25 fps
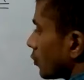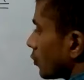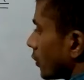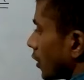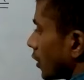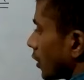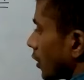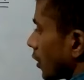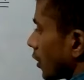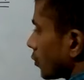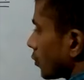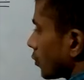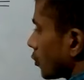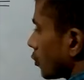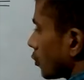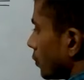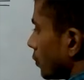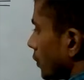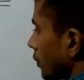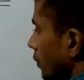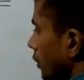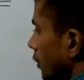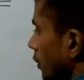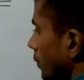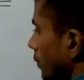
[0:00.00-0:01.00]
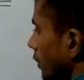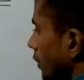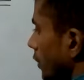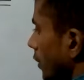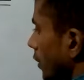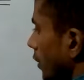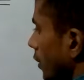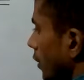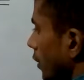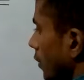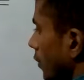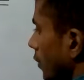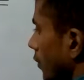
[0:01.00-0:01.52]
Hey Mithun, where are you?
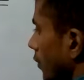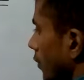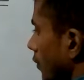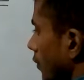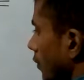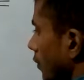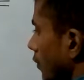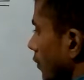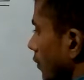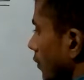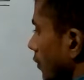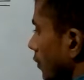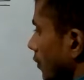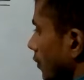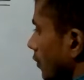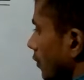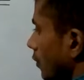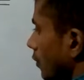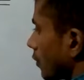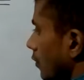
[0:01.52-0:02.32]
Please be here.